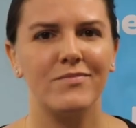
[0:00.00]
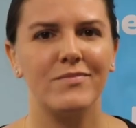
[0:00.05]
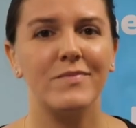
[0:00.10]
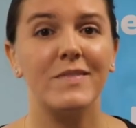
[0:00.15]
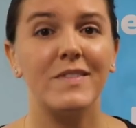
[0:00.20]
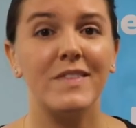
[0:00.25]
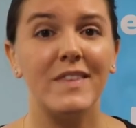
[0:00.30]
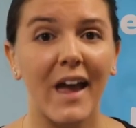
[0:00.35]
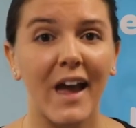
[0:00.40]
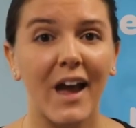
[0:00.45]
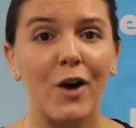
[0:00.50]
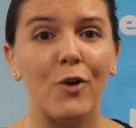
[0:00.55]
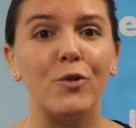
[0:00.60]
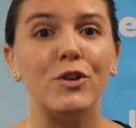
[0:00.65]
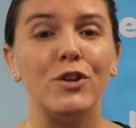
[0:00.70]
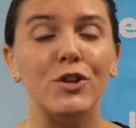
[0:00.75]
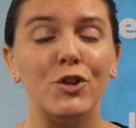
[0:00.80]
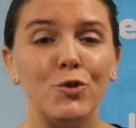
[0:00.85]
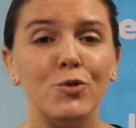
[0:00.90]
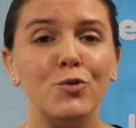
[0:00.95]
Now
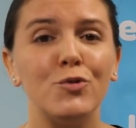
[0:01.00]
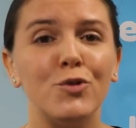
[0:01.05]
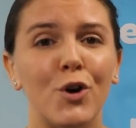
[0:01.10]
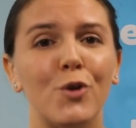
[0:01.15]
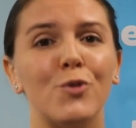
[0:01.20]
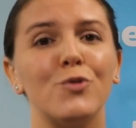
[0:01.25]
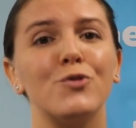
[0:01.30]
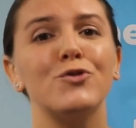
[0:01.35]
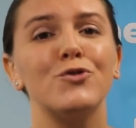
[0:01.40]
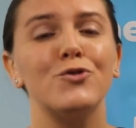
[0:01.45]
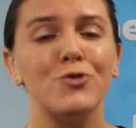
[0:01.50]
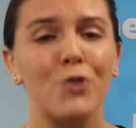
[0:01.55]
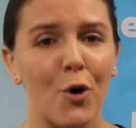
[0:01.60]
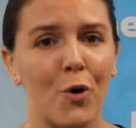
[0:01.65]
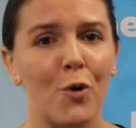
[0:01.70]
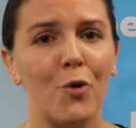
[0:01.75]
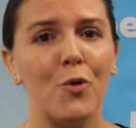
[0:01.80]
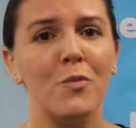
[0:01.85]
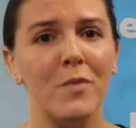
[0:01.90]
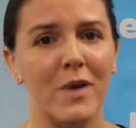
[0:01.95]
you know
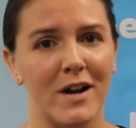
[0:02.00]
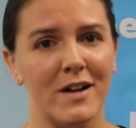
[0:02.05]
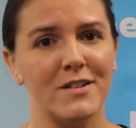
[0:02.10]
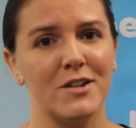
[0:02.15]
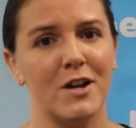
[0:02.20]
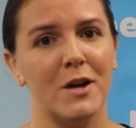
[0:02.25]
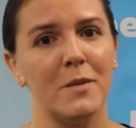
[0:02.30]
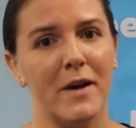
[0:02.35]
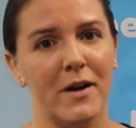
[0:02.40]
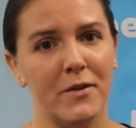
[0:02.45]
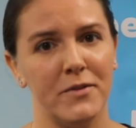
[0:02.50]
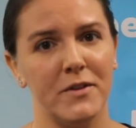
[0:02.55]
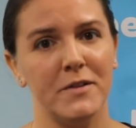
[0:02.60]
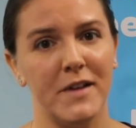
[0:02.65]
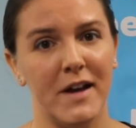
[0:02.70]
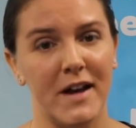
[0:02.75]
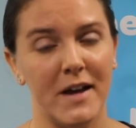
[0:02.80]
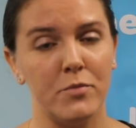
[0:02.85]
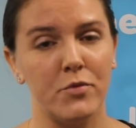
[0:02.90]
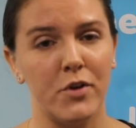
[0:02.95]
so much about the
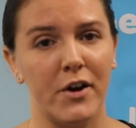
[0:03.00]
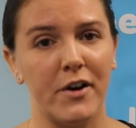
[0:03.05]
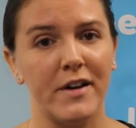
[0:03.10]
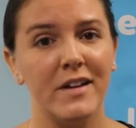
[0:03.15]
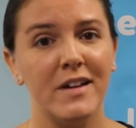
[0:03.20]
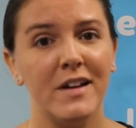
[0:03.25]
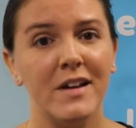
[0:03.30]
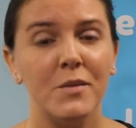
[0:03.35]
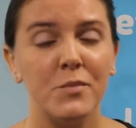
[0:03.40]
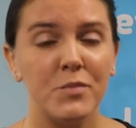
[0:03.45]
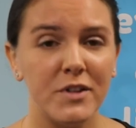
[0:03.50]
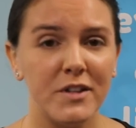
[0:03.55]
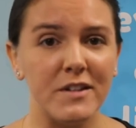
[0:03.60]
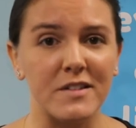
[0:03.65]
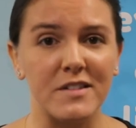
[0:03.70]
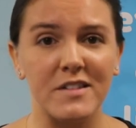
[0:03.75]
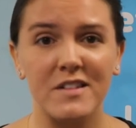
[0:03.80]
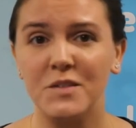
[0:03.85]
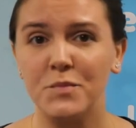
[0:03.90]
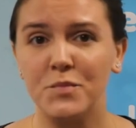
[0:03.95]
library.
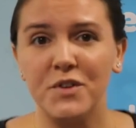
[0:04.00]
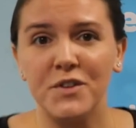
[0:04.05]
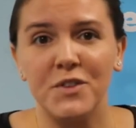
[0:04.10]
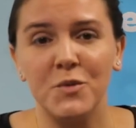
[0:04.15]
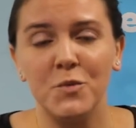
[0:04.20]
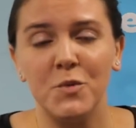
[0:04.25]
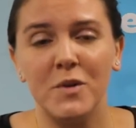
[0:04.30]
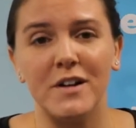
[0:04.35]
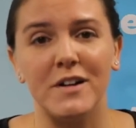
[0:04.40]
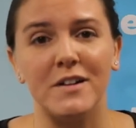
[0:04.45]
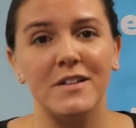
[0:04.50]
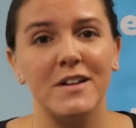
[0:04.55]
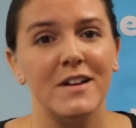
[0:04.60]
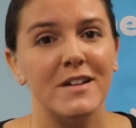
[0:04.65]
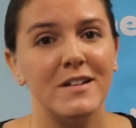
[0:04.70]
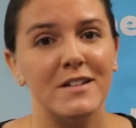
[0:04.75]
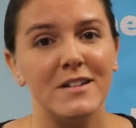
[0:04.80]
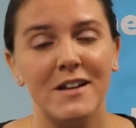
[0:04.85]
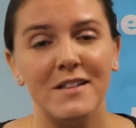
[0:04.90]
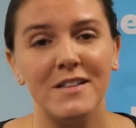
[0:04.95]
Please spread the word.
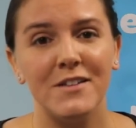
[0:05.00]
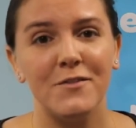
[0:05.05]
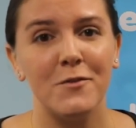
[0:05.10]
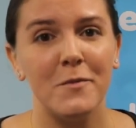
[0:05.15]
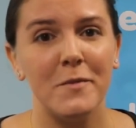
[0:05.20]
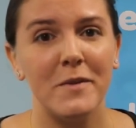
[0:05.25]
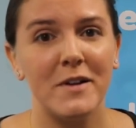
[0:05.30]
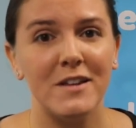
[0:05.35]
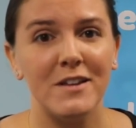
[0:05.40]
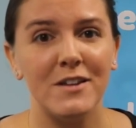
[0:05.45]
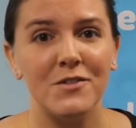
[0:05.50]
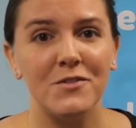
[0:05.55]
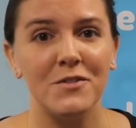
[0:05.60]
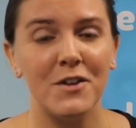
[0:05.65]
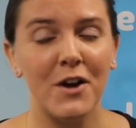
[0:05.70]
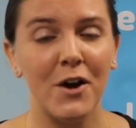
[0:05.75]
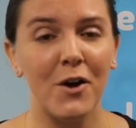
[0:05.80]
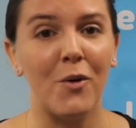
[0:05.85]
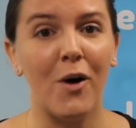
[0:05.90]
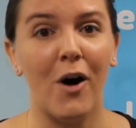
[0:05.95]
Tell everybody you
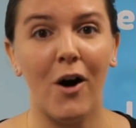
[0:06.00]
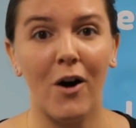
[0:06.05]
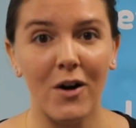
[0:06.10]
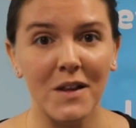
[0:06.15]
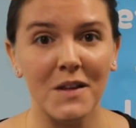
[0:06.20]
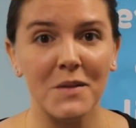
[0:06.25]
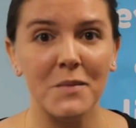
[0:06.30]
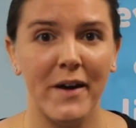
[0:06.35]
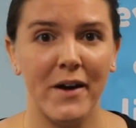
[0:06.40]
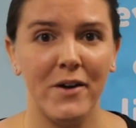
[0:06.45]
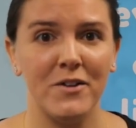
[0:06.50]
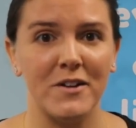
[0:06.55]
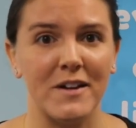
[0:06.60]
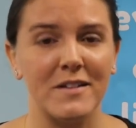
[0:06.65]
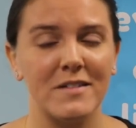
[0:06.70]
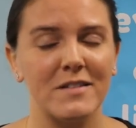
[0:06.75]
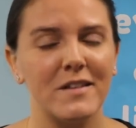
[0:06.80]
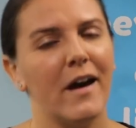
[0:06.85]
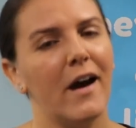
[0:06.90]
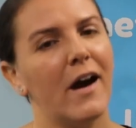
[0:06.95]
know all about
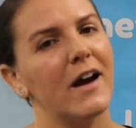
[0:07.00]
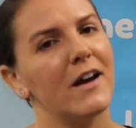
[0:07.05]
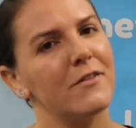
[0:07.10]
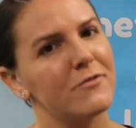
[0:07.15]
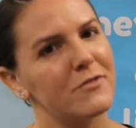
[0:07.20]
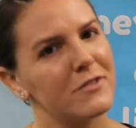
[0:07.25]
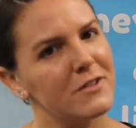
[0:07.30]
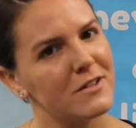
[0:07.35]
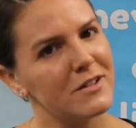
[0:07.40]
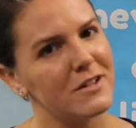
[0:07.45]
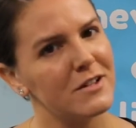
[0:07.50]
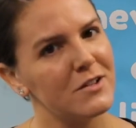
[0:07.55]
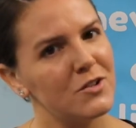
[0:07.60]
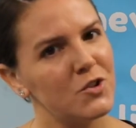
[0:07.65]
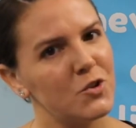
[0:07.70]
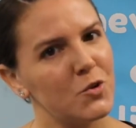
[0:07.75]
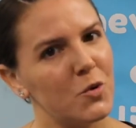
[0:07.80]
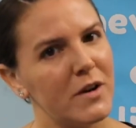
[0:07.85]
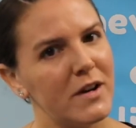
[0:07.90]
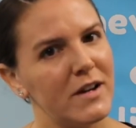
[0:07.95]
us. I've really
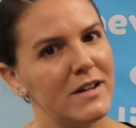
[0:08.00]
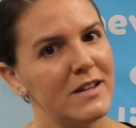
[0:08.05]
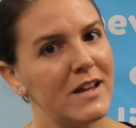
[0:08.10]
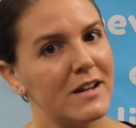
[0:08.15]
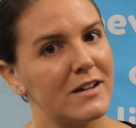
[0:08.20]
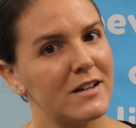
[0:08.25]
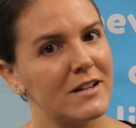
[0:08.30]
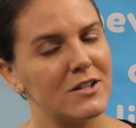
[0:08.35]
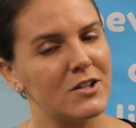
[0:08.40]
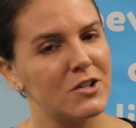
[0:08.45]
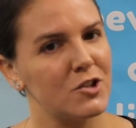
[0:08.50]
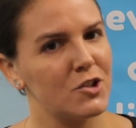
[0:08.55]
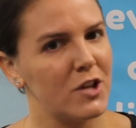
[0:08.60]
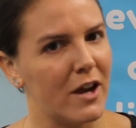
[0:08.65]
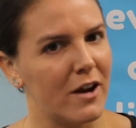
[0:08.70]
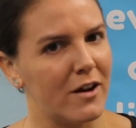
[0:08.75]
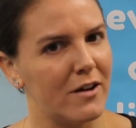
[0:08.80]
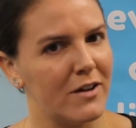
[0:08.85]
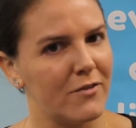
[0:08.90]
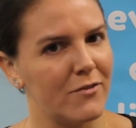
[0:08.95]
enjoyed getting to
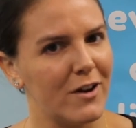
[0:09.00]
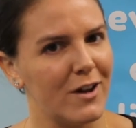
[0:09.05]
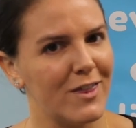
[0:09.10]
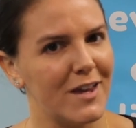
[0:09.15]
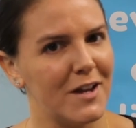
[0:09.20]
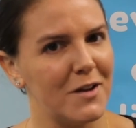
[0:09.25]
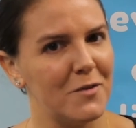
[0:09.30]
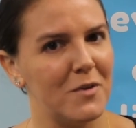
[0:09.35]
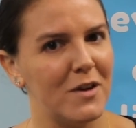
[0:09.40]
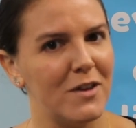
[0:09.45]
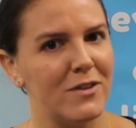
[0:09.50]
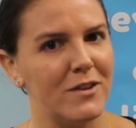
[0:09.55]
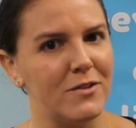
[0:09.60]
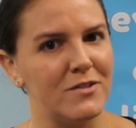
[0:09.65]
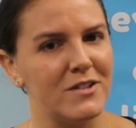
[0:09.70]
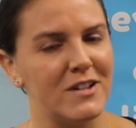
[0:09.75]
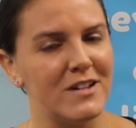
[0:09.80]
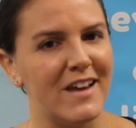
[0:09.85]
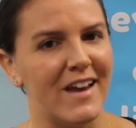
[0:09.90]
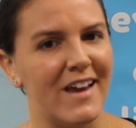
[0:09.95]
share everything with you
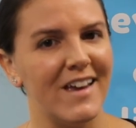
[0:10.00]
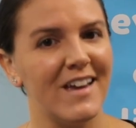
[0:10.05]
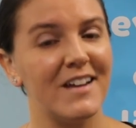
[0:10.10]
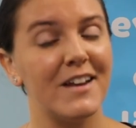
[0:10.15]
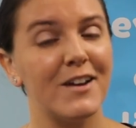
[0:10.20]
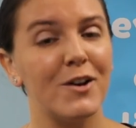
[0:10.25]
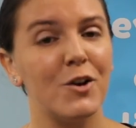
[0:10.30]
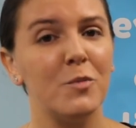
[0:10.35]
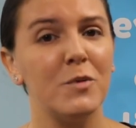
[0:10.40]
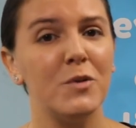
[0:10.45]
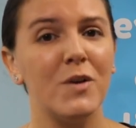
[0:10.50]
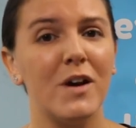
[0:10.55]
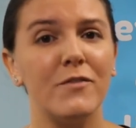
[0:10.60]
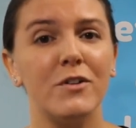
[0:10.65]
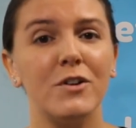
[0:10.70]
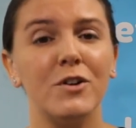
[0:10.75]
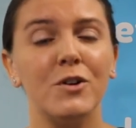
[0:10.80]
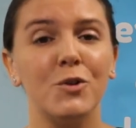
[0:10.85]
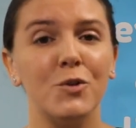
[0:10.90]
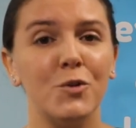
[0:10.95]
today, and I hope you have a
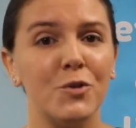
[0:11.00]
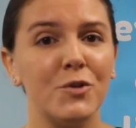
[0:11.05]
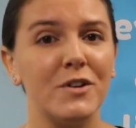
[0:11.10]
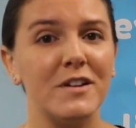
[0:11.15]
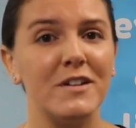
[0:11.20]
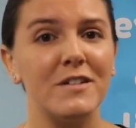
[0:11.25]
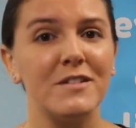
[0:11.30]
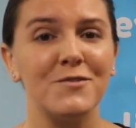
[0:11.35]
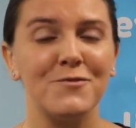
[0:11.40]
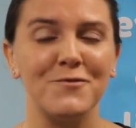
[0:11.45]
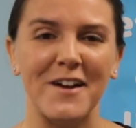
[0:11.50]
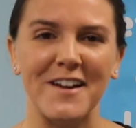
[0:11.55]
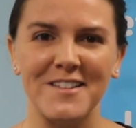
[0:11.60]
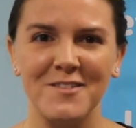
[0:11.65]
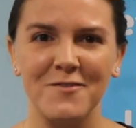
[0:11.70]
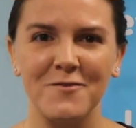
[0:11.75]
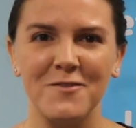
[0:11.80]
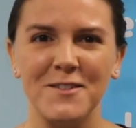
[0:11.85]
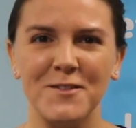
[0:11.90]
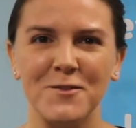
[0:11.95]
glorious rest
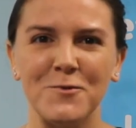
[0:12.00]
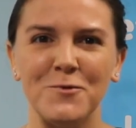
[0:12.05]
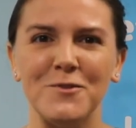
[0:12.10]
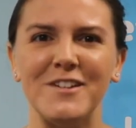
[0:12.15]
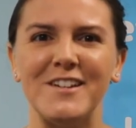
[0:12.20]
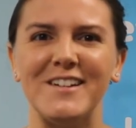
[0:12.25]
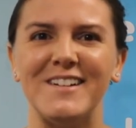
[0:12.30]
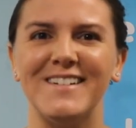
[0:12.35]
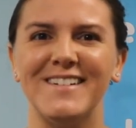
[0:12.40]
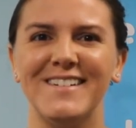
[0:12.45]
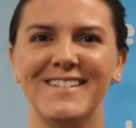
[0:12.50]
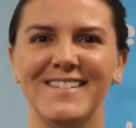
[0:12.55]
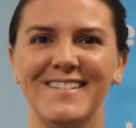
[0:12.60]
of the school year.